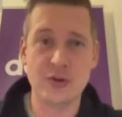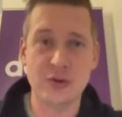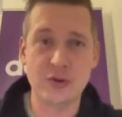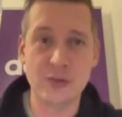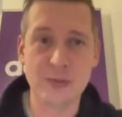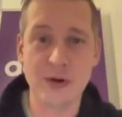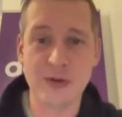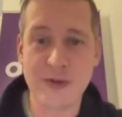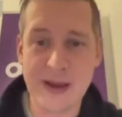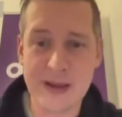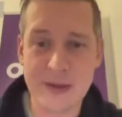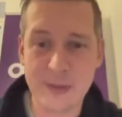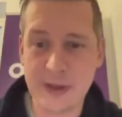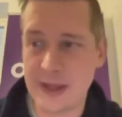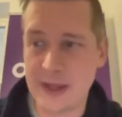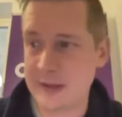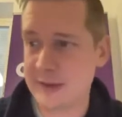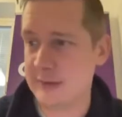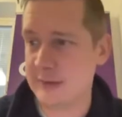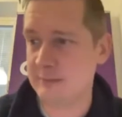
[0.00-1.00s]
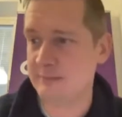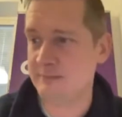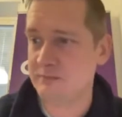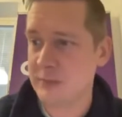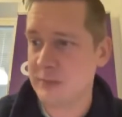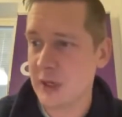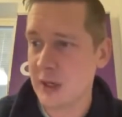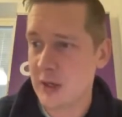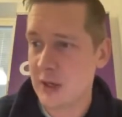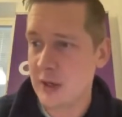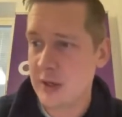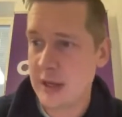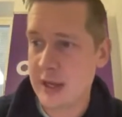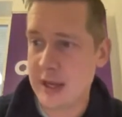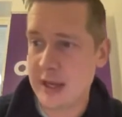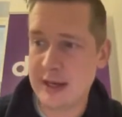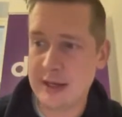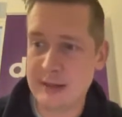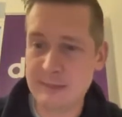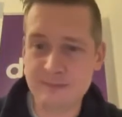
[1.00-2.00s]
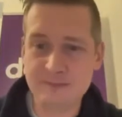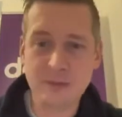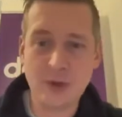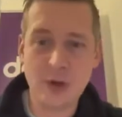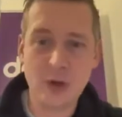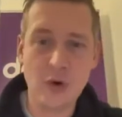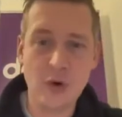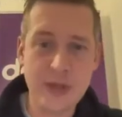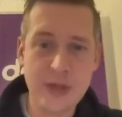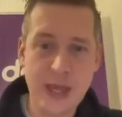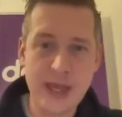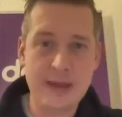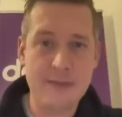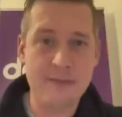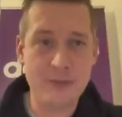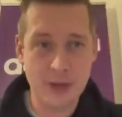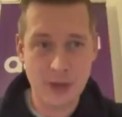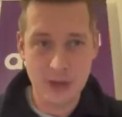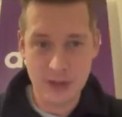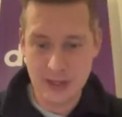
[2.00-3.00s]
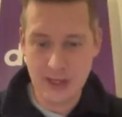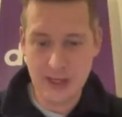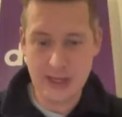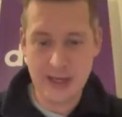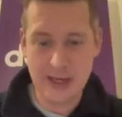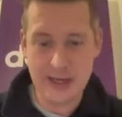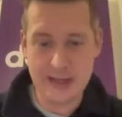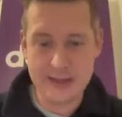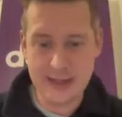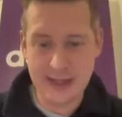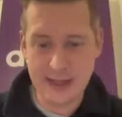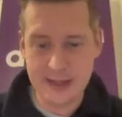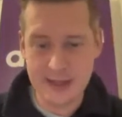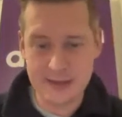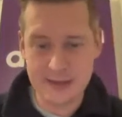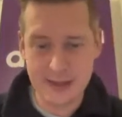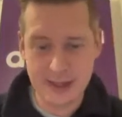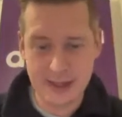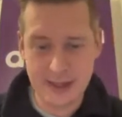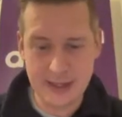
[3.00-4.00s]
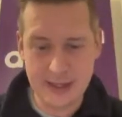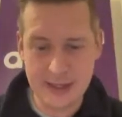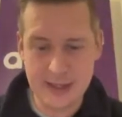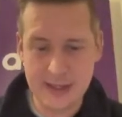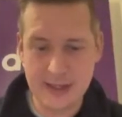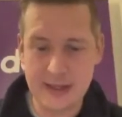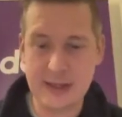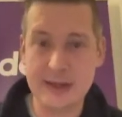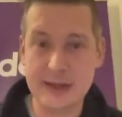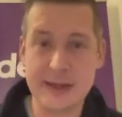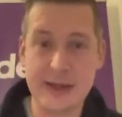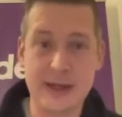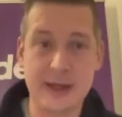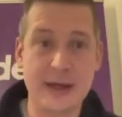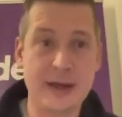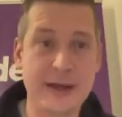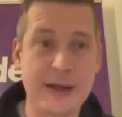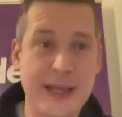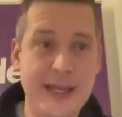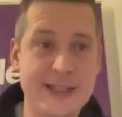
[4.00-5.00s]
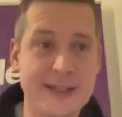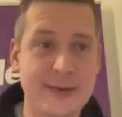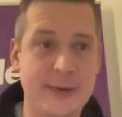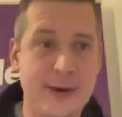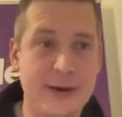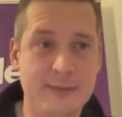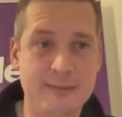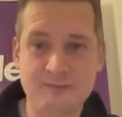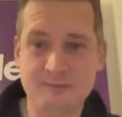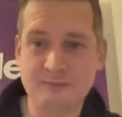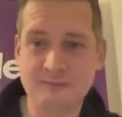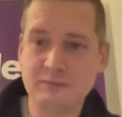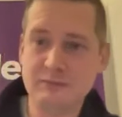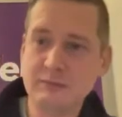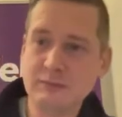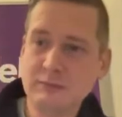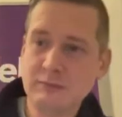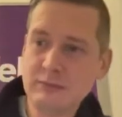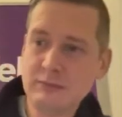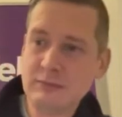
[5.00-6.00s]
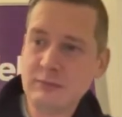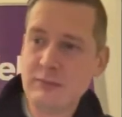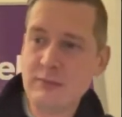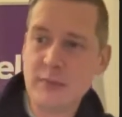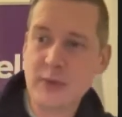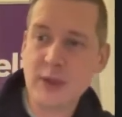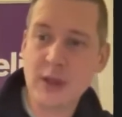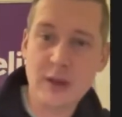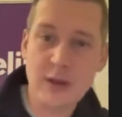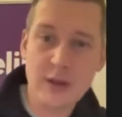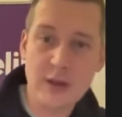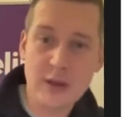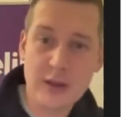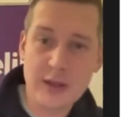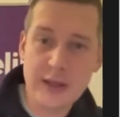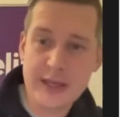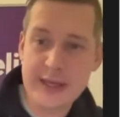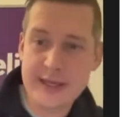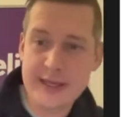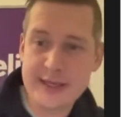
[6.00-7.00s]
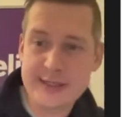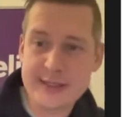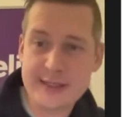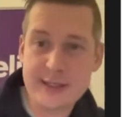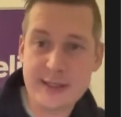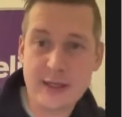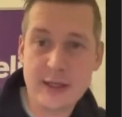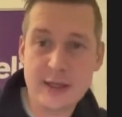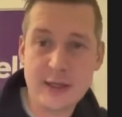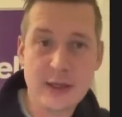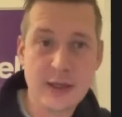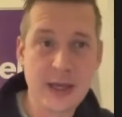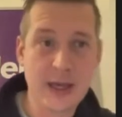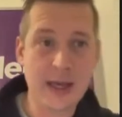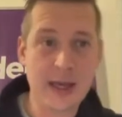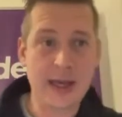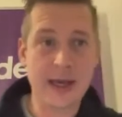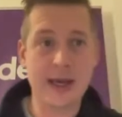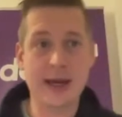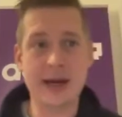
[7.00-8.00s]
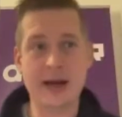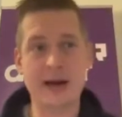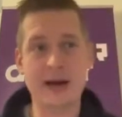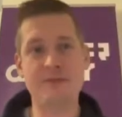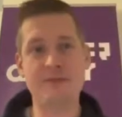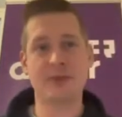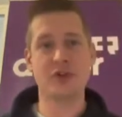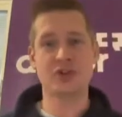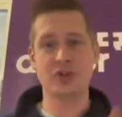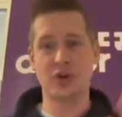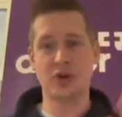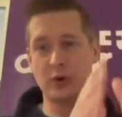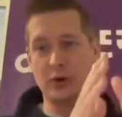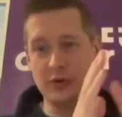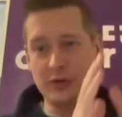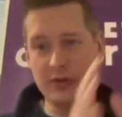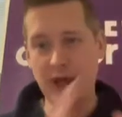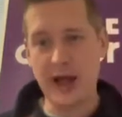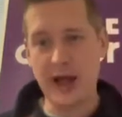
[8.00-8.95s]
to move ahead with that. Okay, then the next one is, so